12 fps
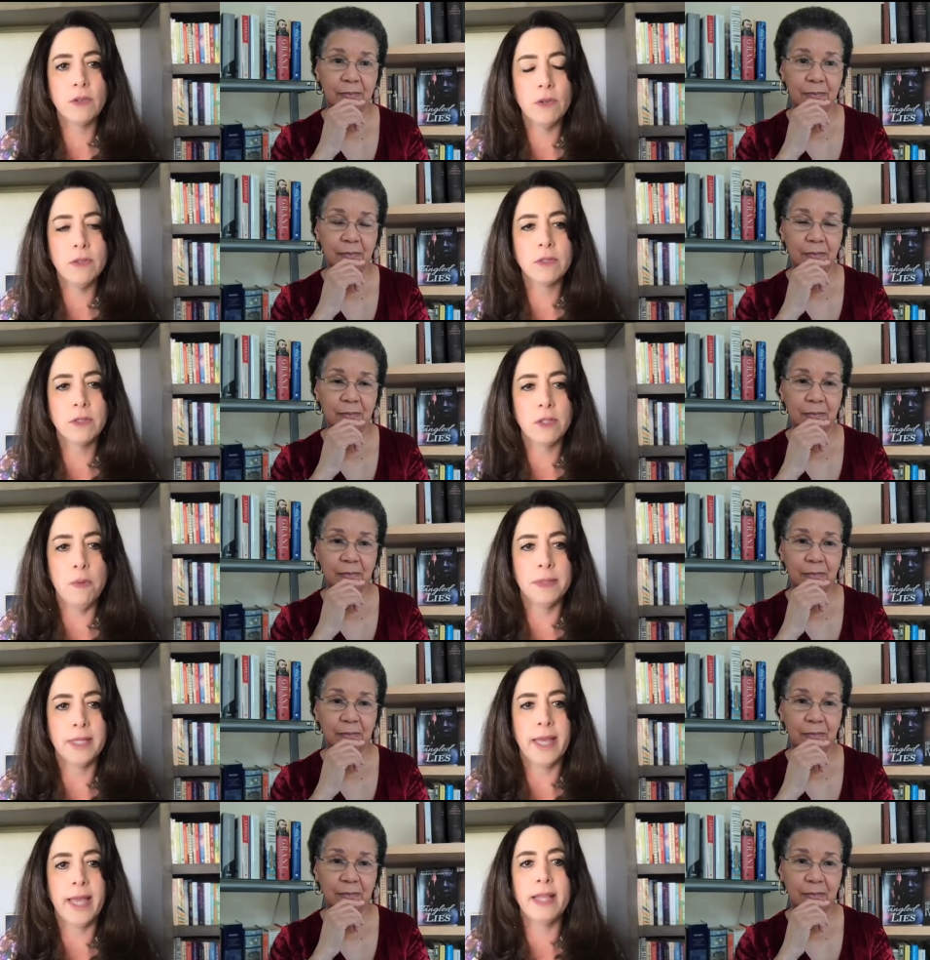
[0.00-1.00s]
Speaker 1: souls
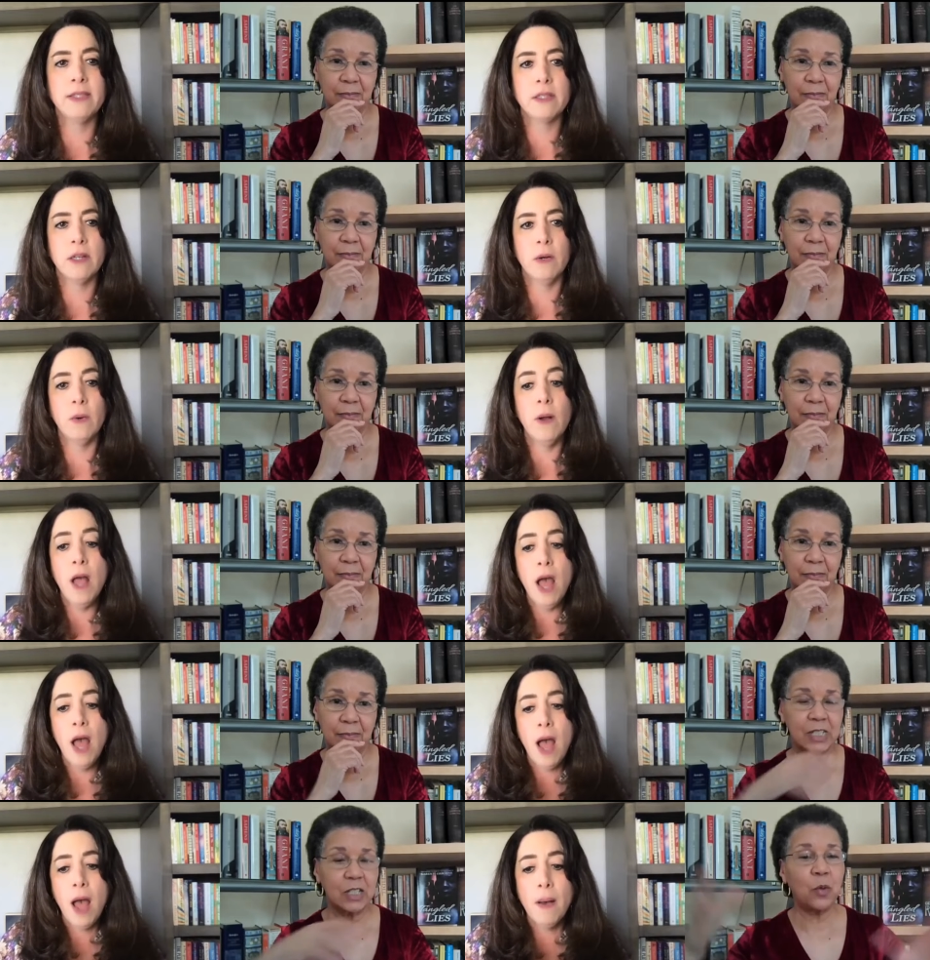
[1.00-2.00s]
globally. And so,
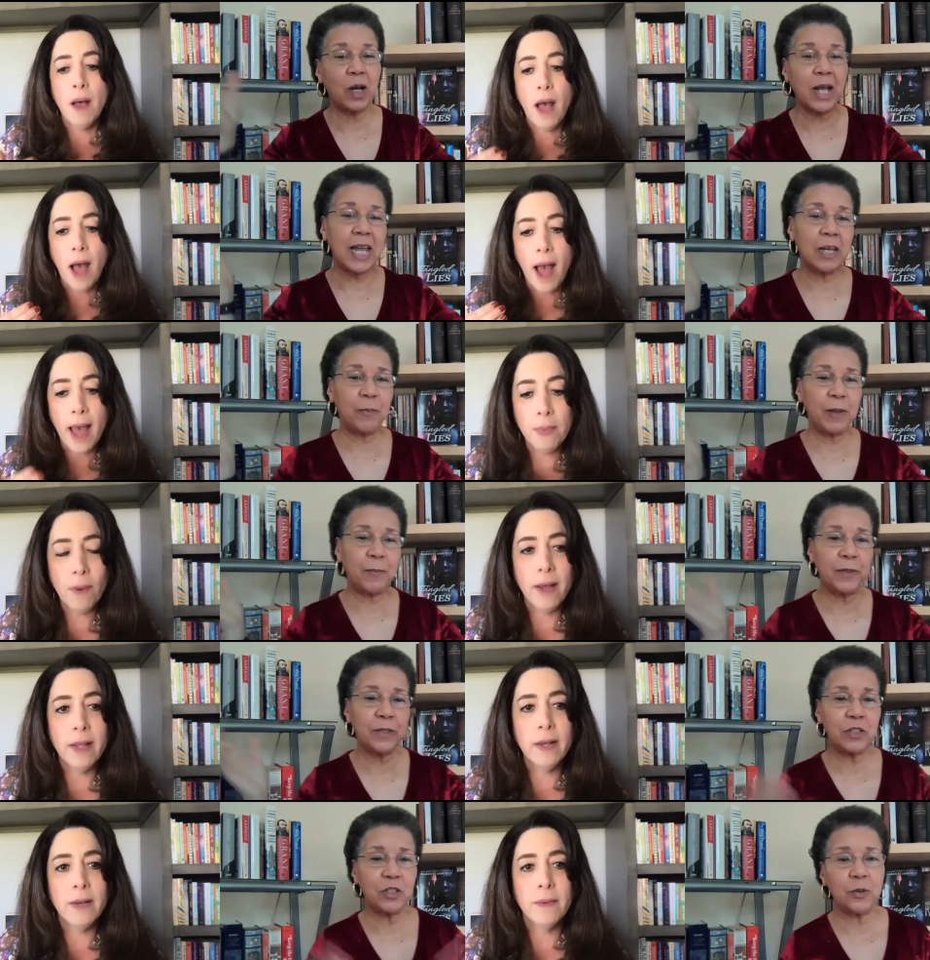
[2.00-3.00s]
so what kind I of
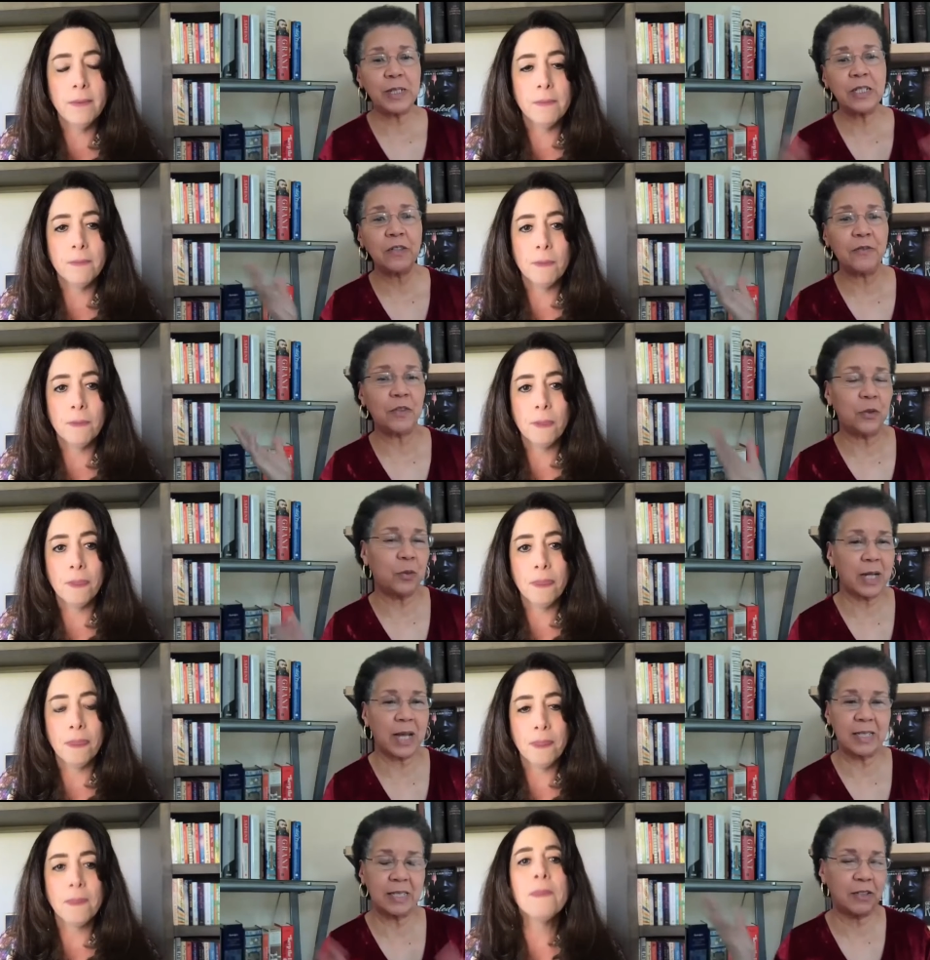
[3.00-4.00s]
want, people do you
Speaker 2: interview?
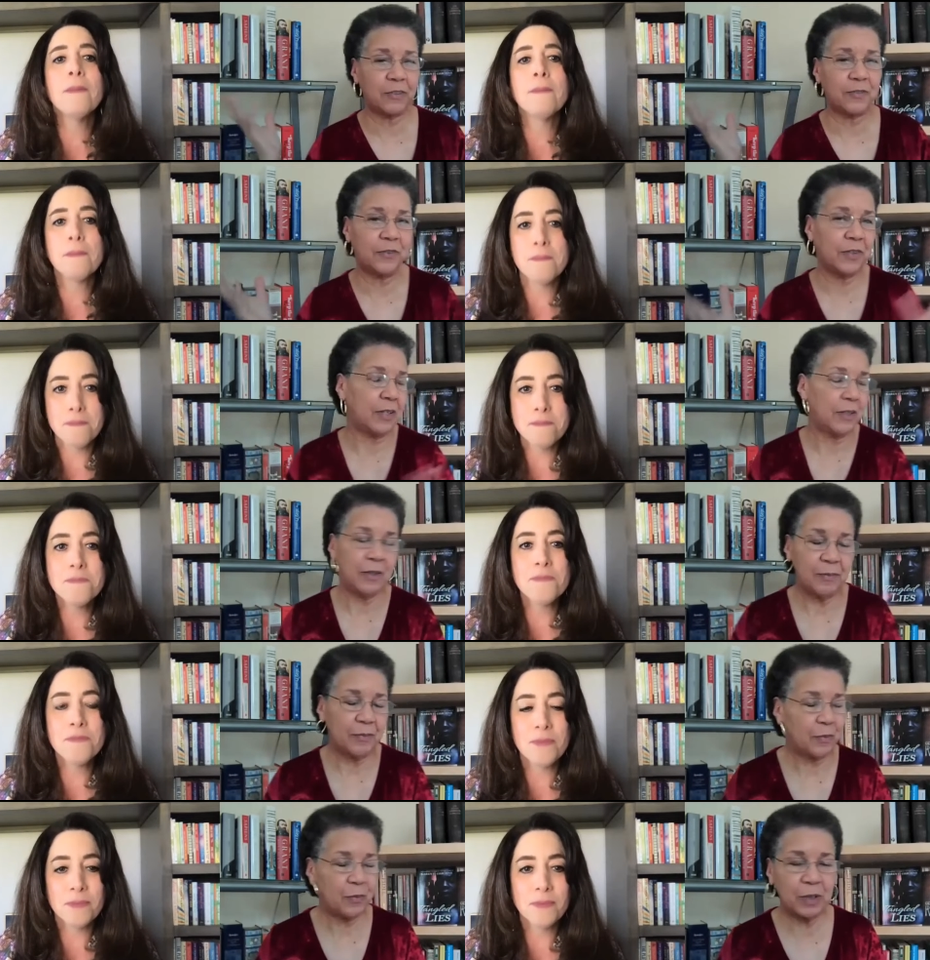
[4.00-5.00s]
What kinds of
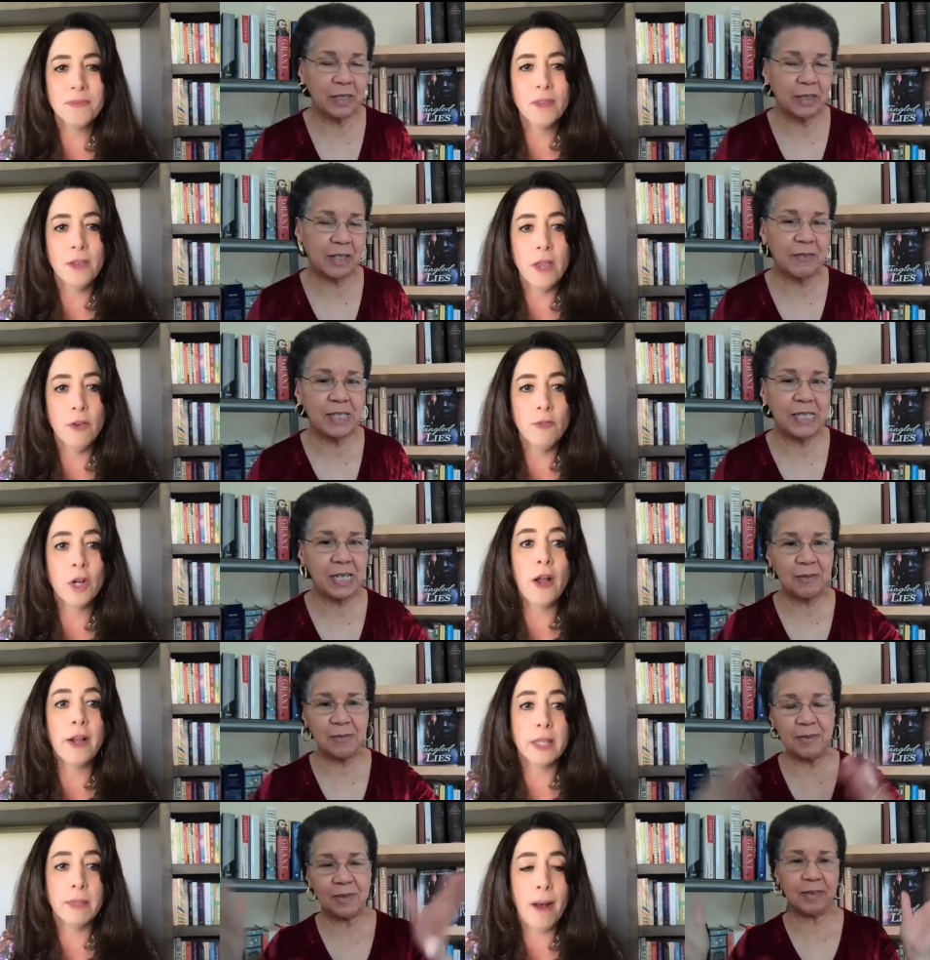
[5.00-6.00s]

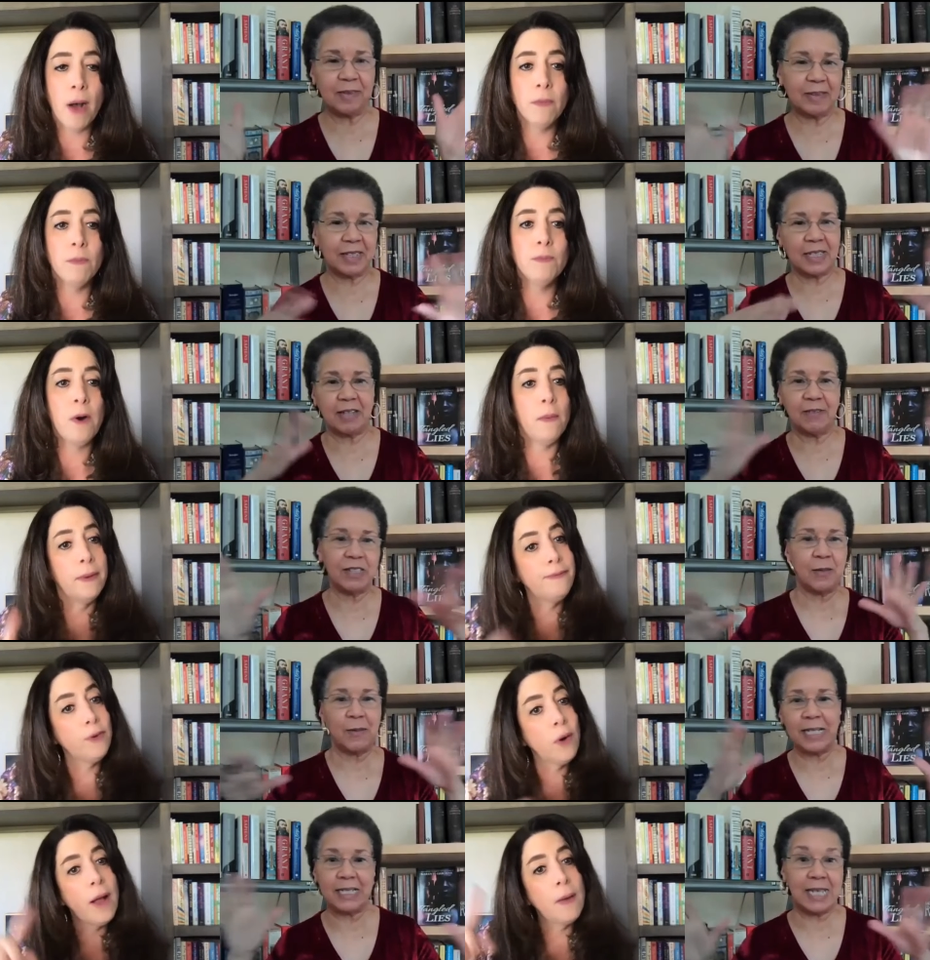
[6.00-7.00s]
Speaker 1: regarding? well,
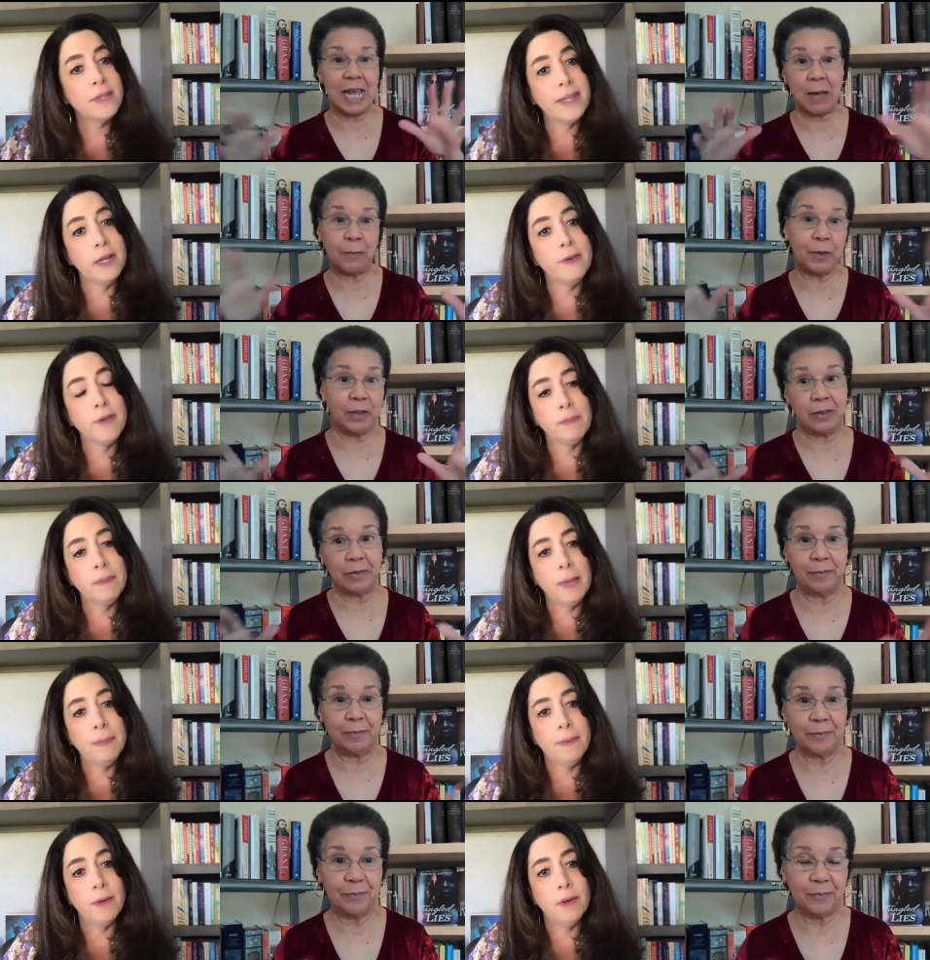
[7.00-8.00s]
before I was interviewing
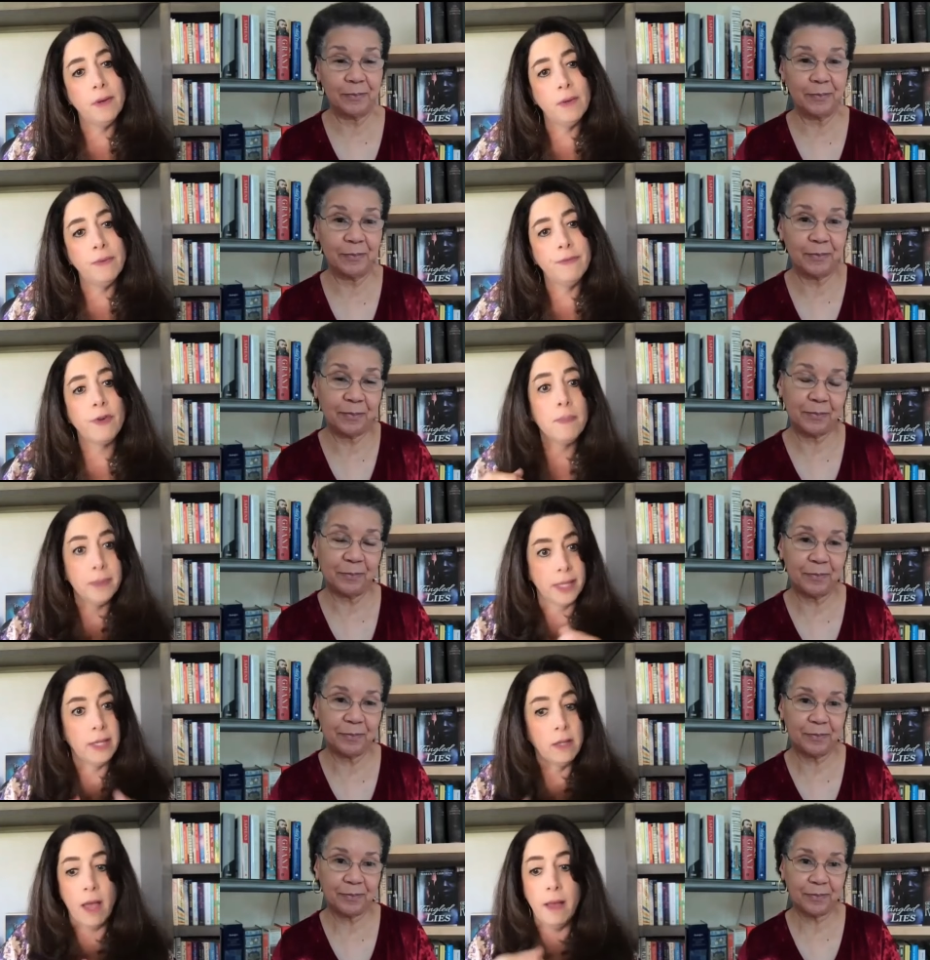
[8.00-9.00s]
people
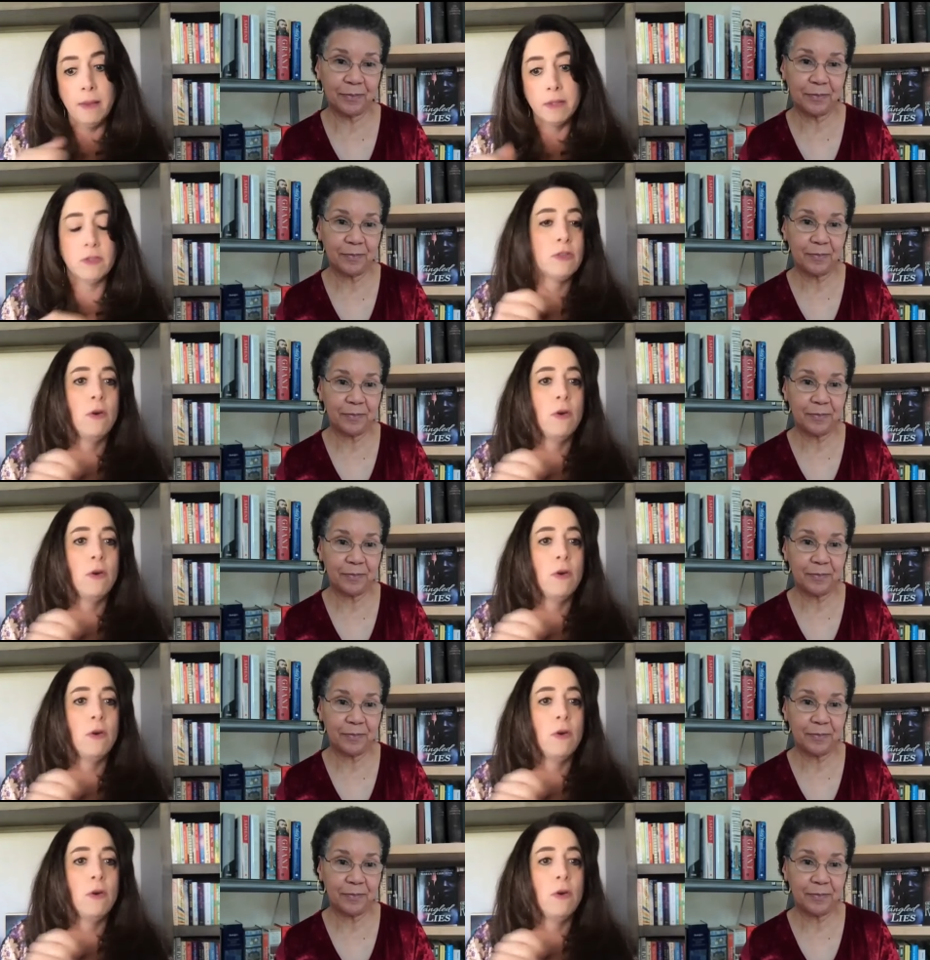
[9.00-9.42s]
verbally, uh,